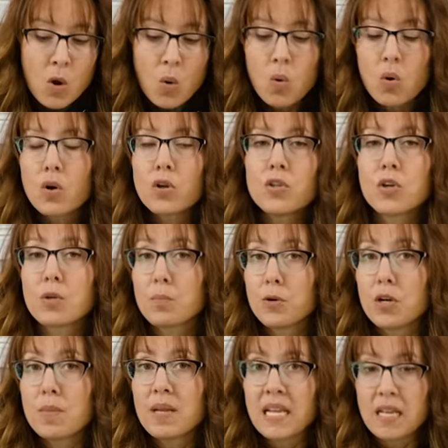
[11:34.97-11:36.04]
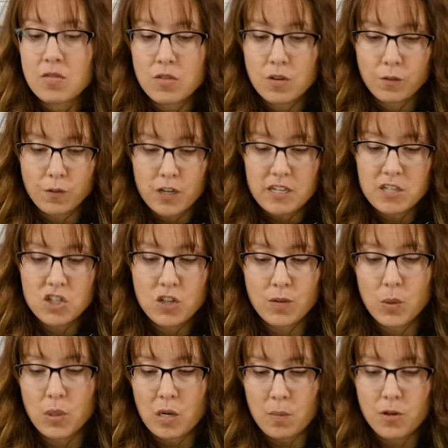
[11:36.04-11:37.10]
Or you could put them in the fridge. If
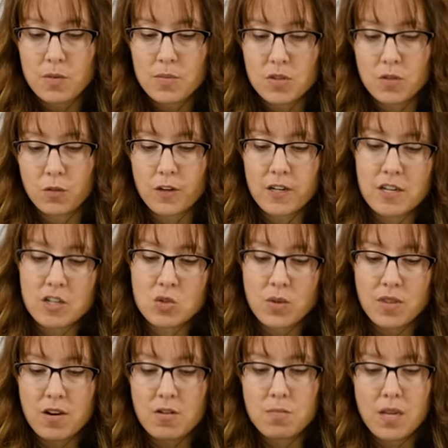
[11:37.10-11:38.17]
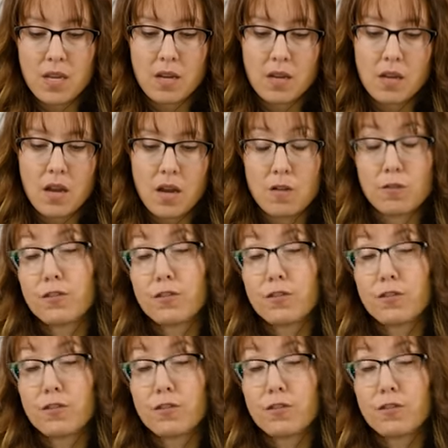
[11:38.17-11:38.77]
you're gonna put them in the fridge without being uh,